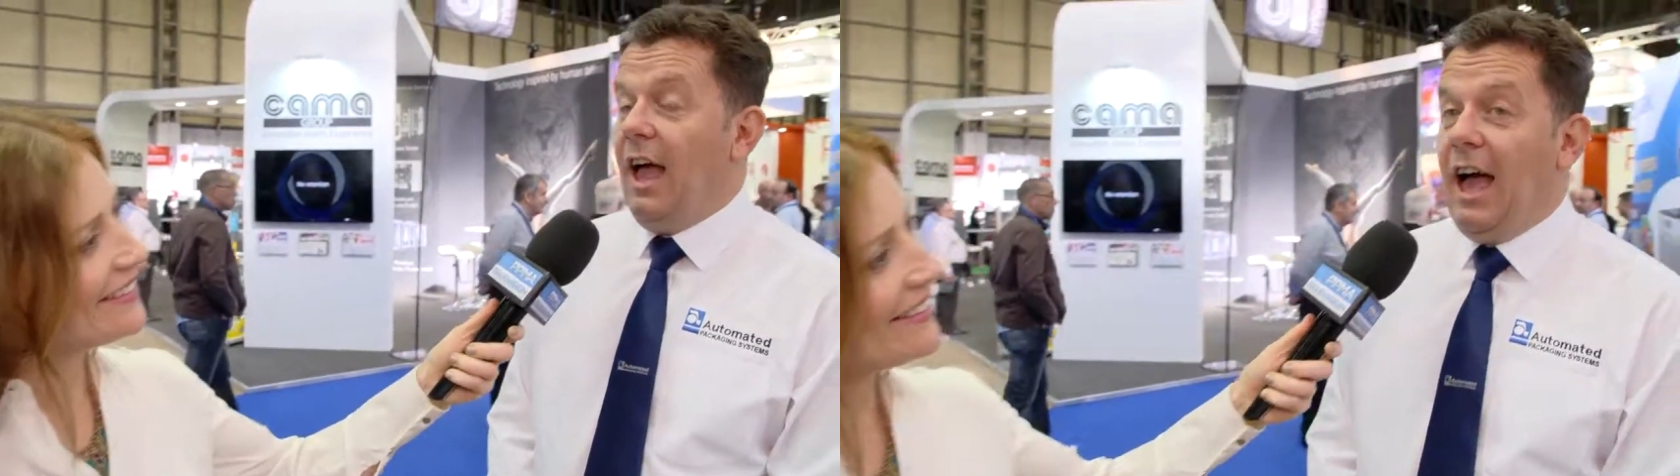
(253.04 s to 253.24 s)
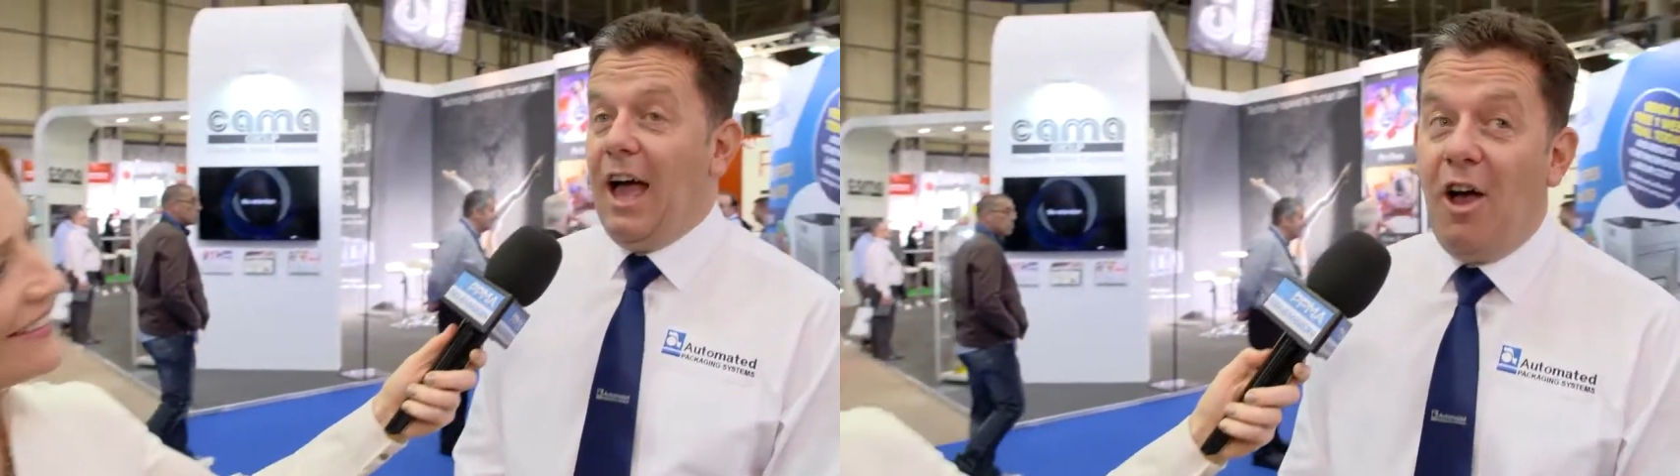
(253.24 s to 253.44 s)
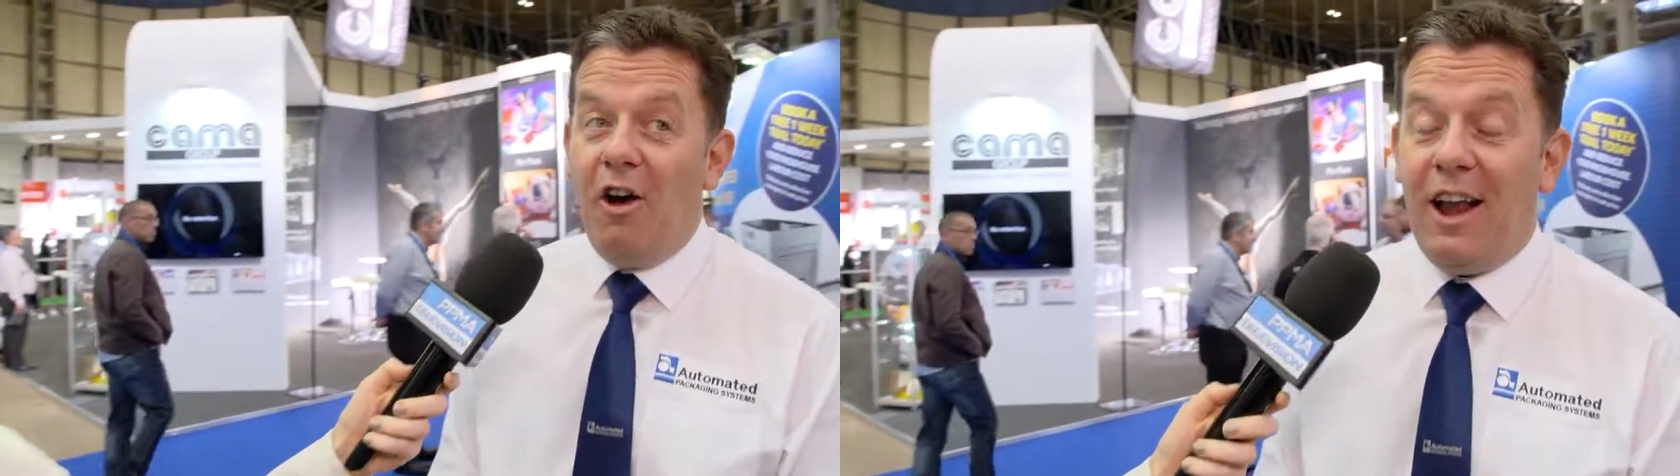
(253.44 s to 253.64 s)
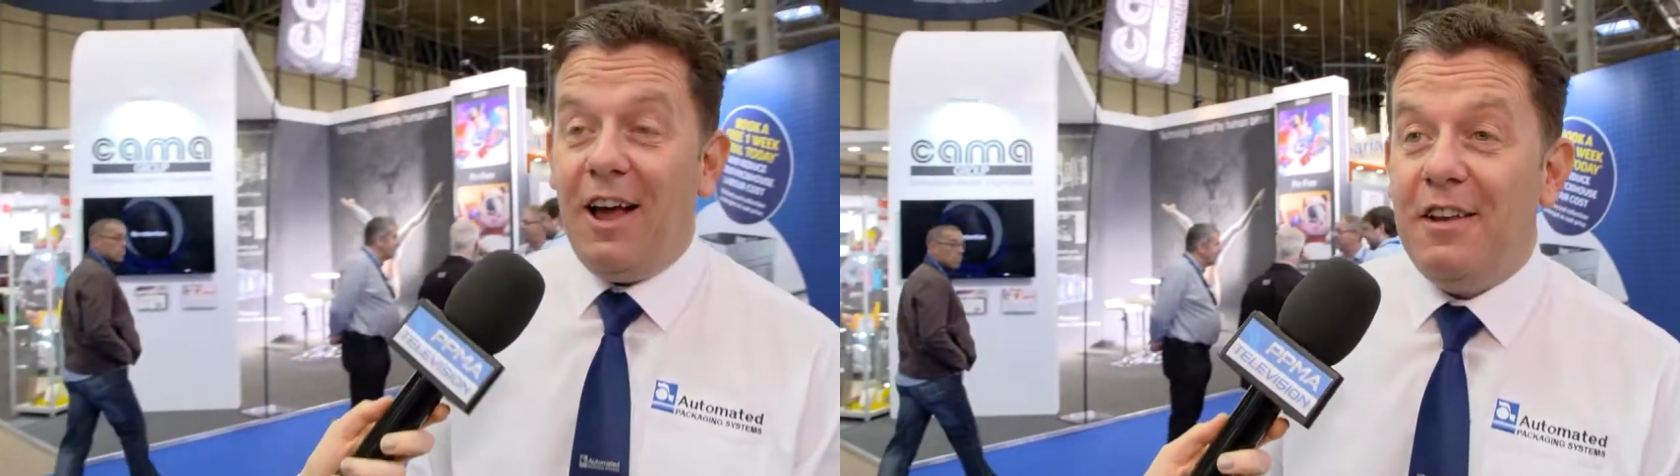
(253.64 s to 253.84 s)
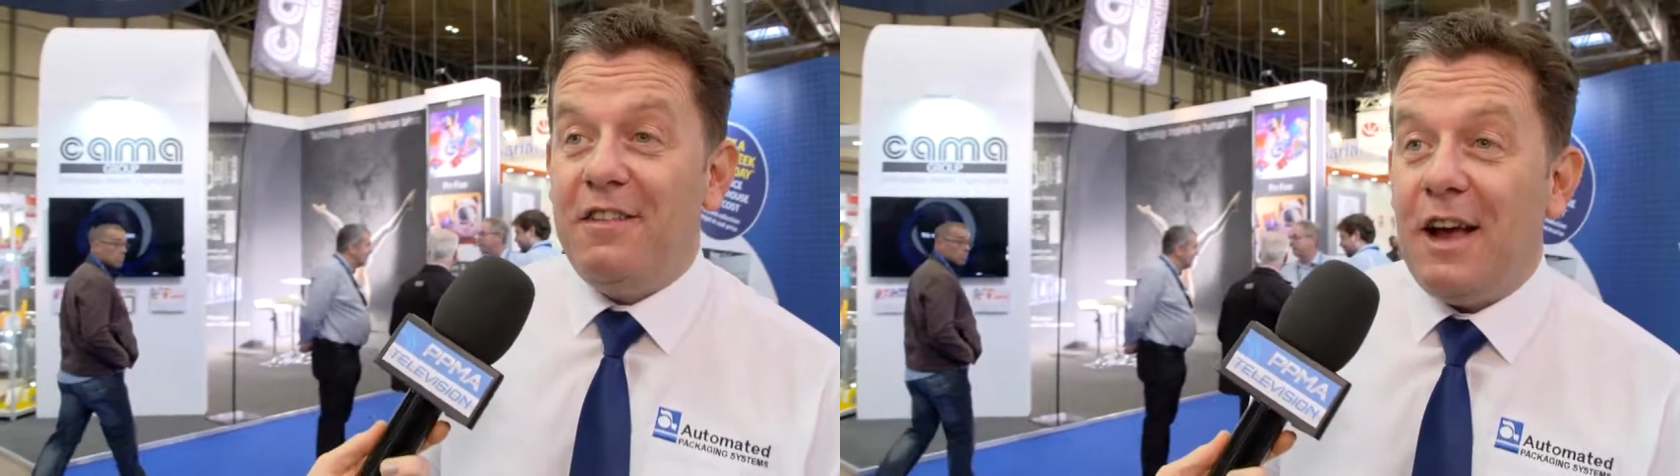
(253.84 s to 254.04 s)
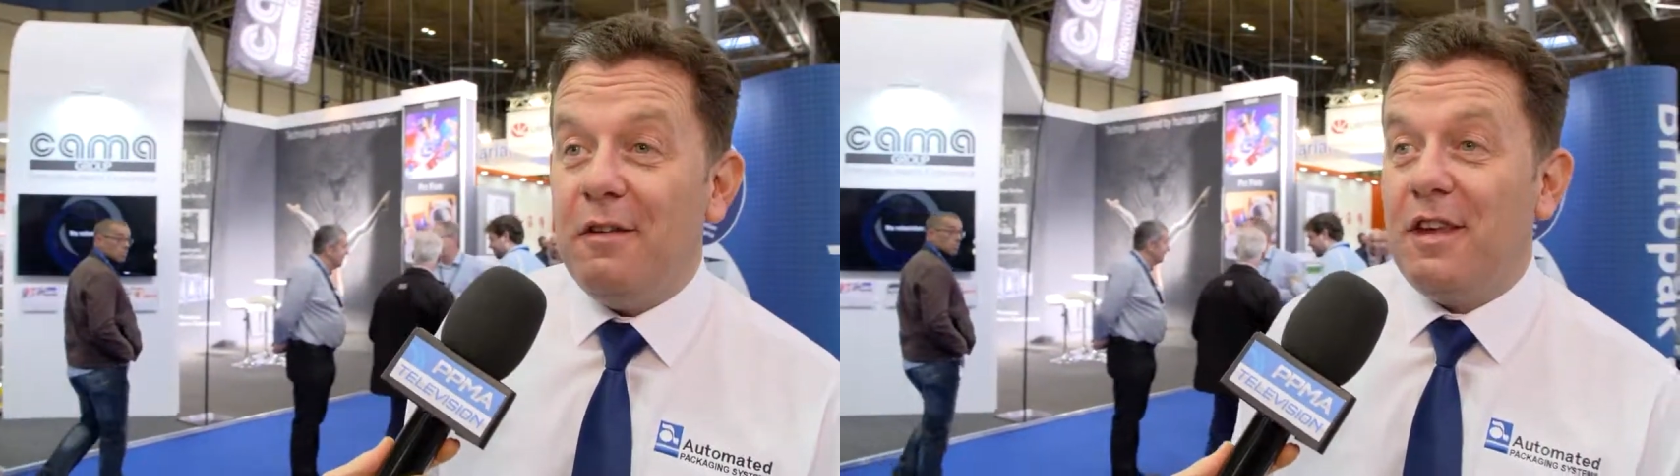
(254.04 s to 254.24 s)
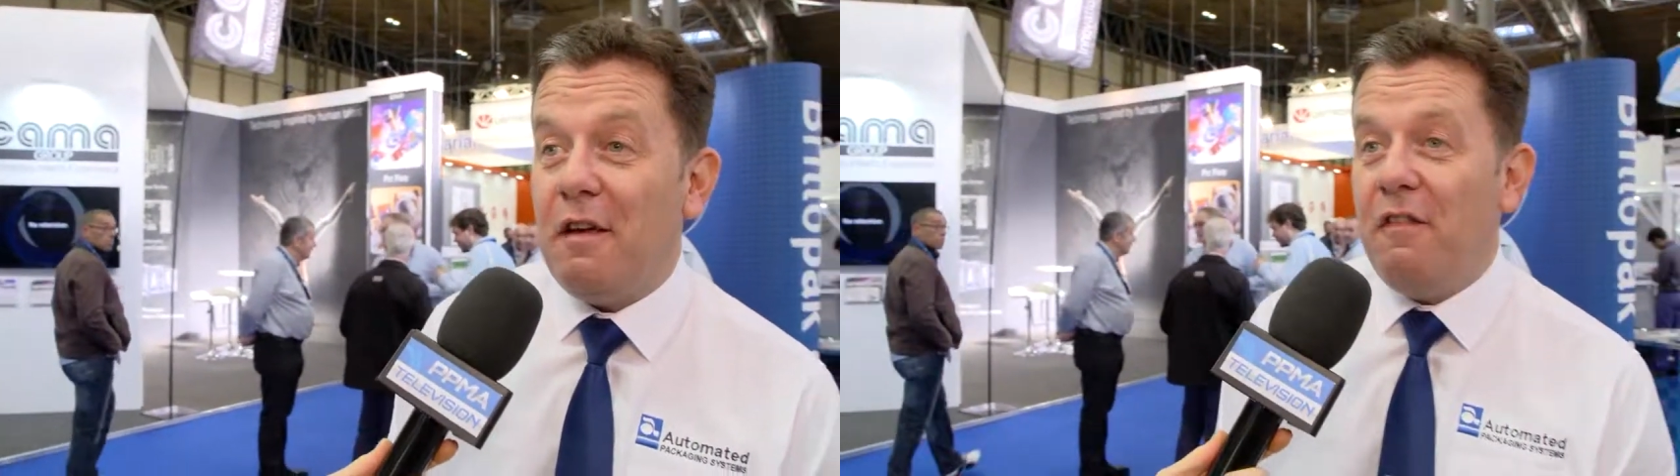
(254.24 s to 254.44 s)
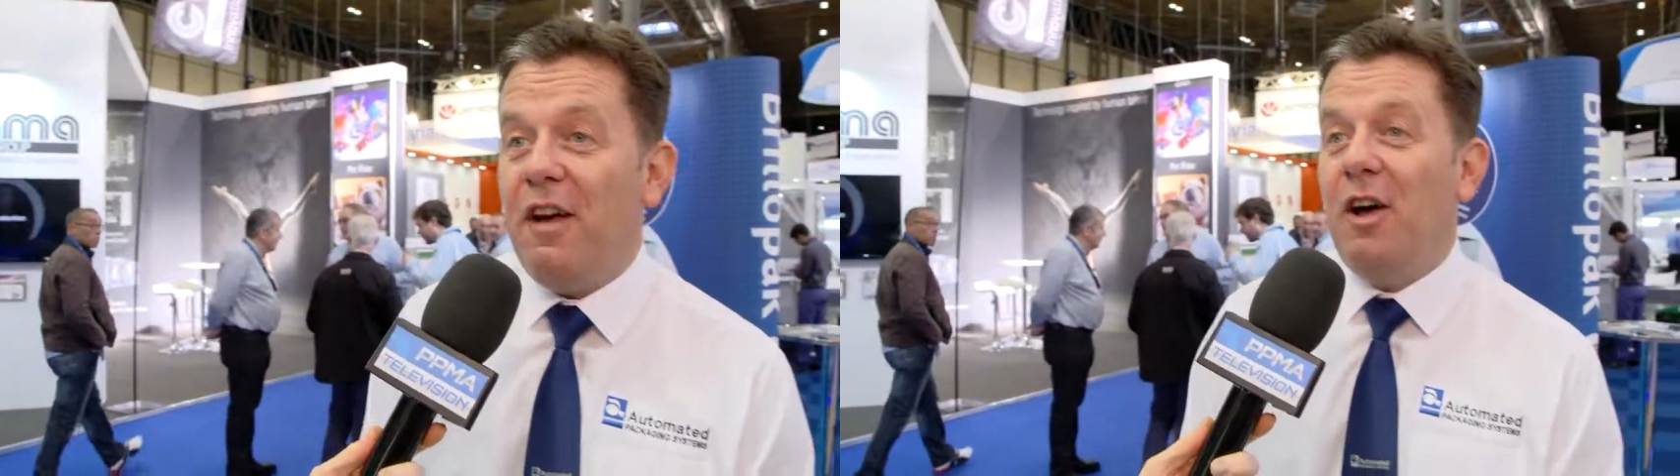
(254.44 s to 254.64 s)
Highlight of the show so
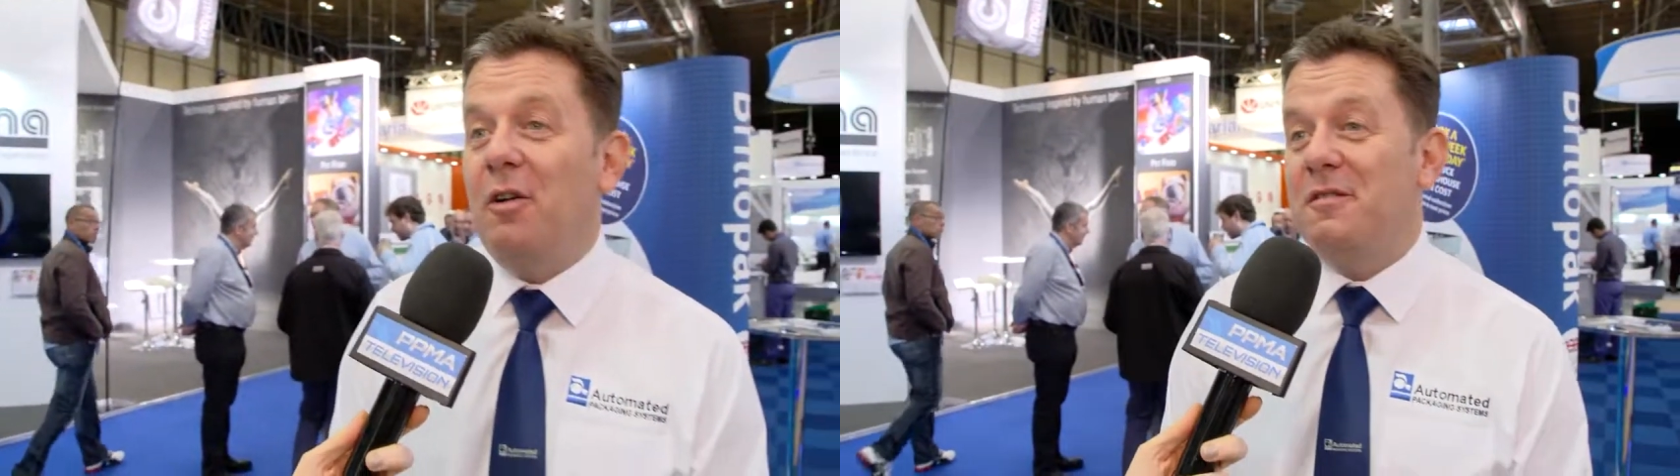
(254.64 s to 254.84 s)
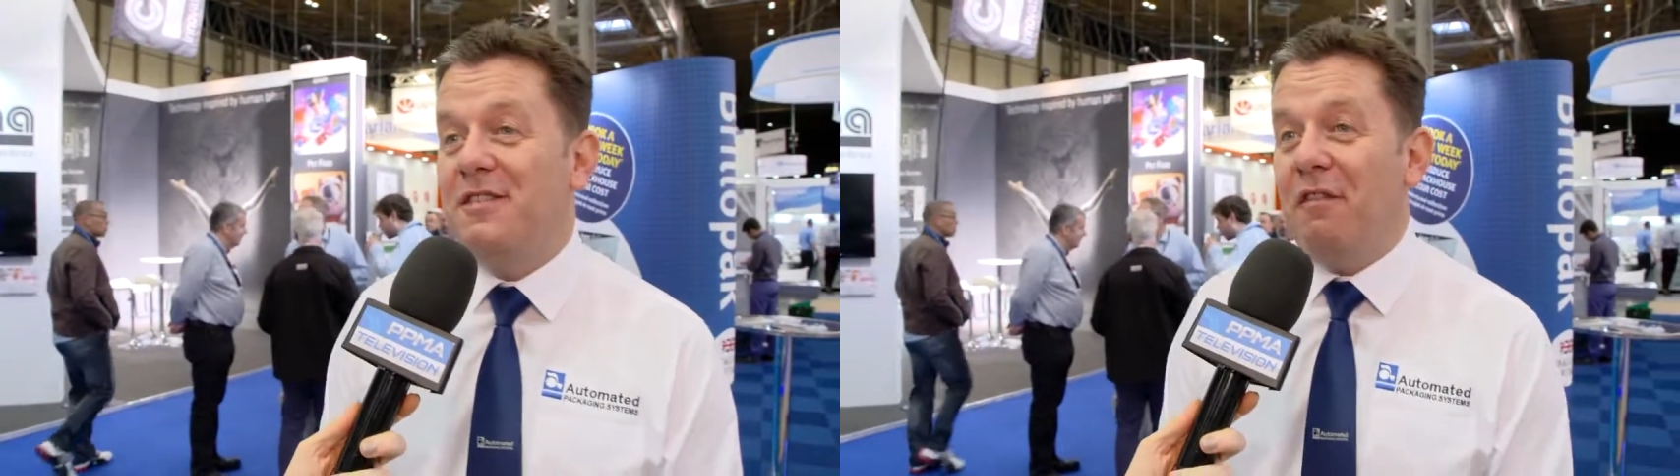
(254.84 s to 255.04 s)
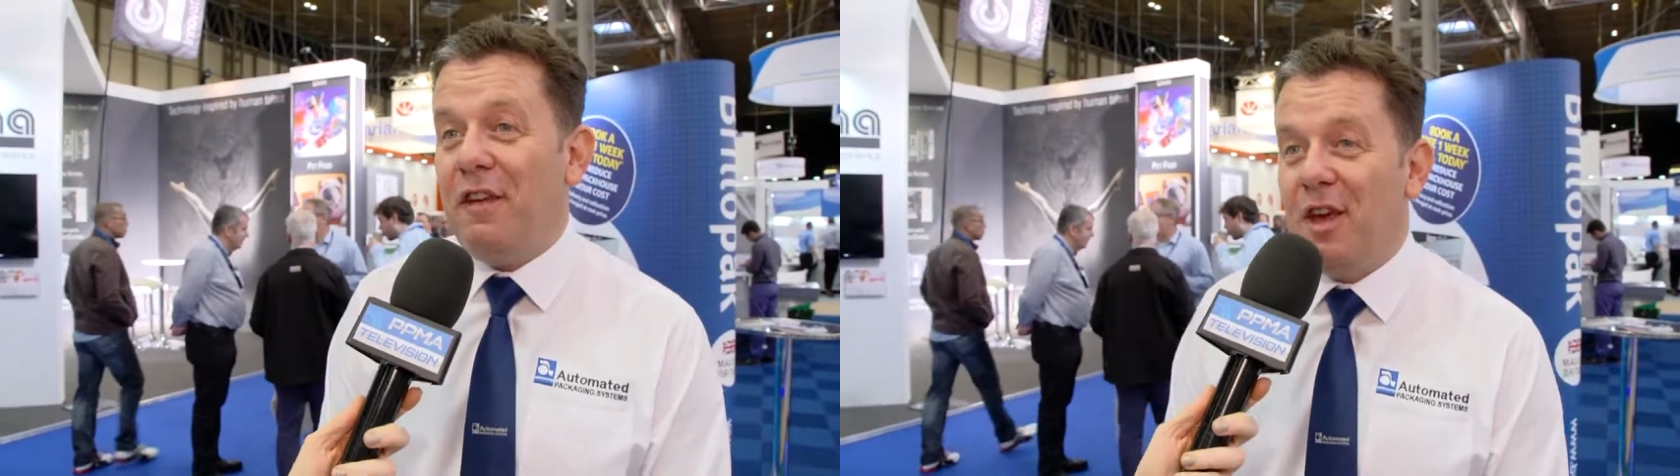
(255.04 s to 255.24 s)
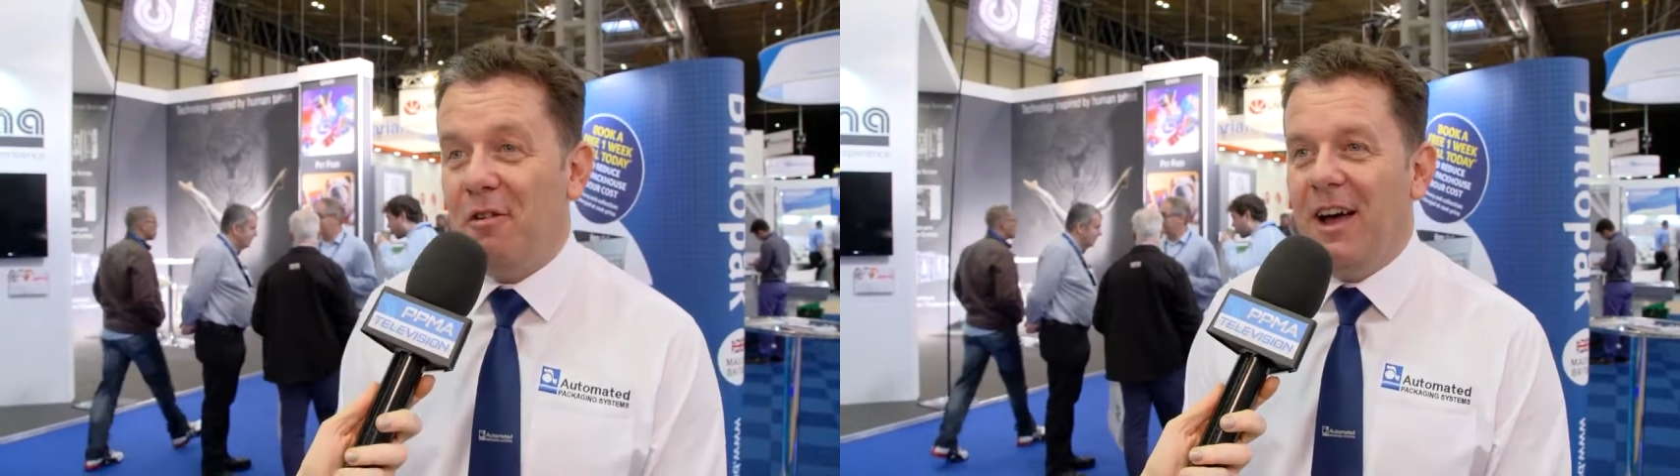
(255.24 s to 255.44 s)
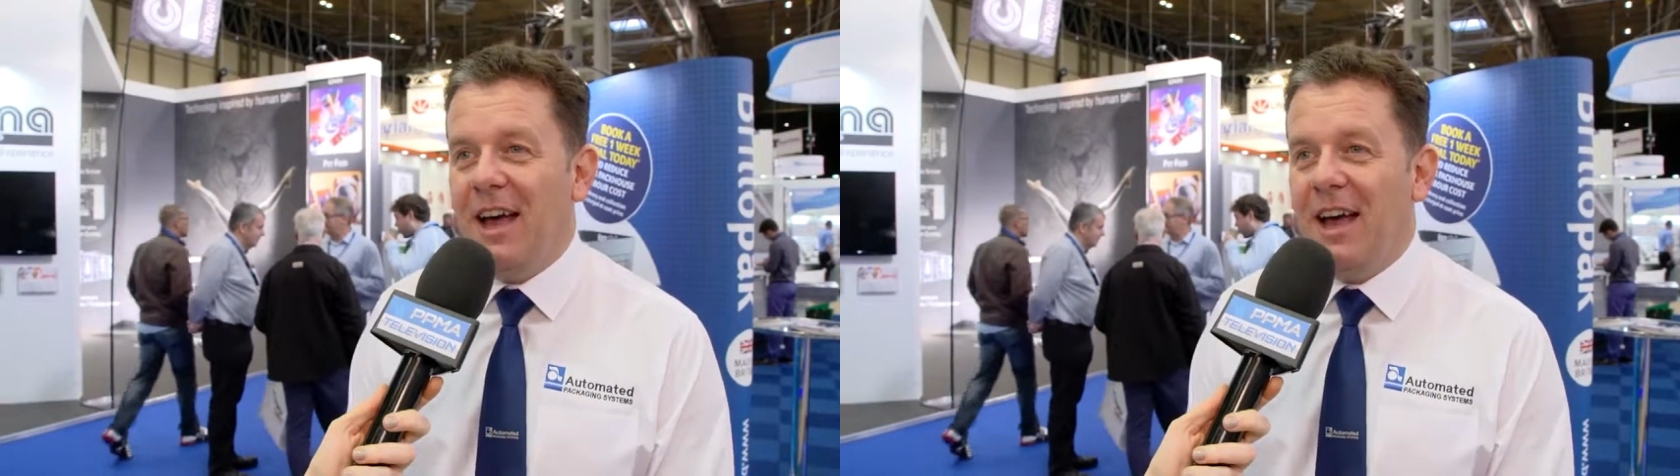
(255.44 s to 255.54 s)
far was difficult.